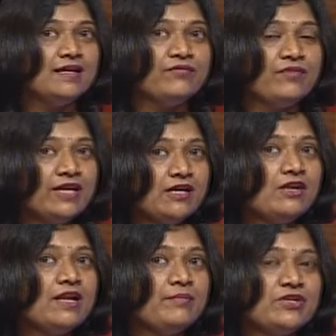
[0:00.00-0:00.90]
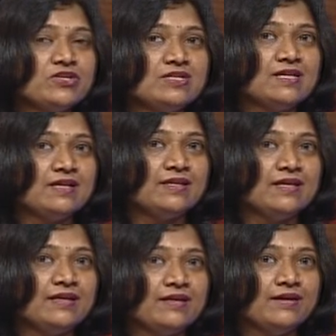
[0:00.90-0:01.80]
Vehicular emissions are
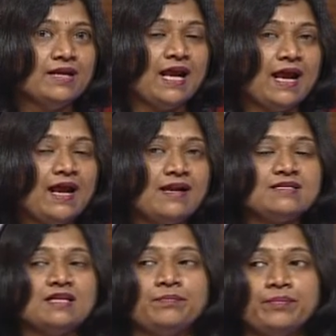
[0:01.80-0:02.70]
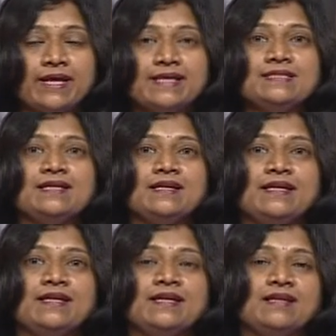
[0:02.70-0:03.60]
there, and
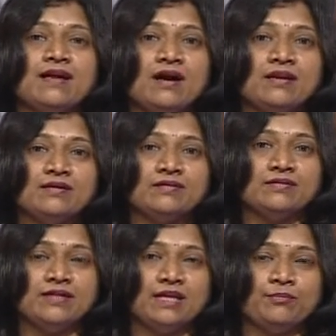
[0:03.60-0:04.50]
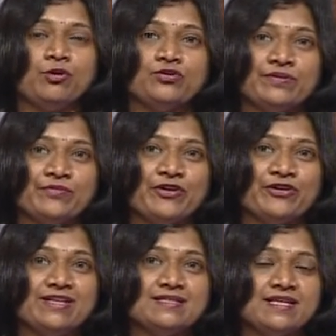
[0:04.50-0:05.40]
surprisingly in our air pollution
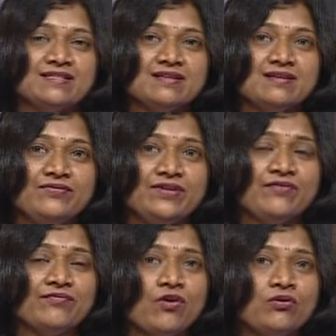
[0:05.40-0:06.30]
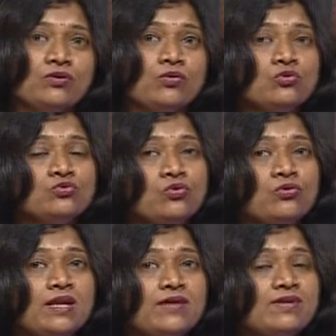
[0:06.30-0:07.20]
monitoring station we have found ozone
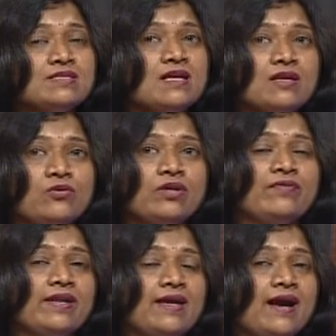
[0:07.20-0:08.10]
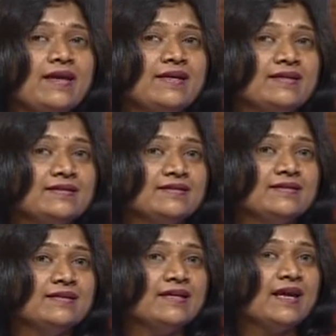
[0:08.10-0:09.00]
levels are going very high
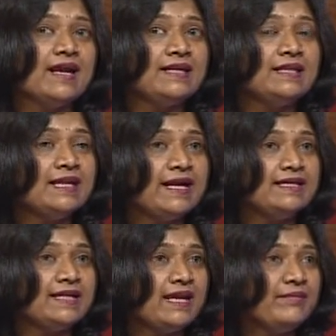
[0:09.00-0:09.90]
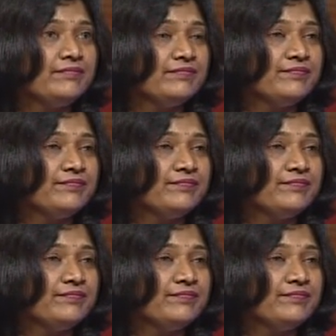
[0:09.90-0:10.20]
at the night time,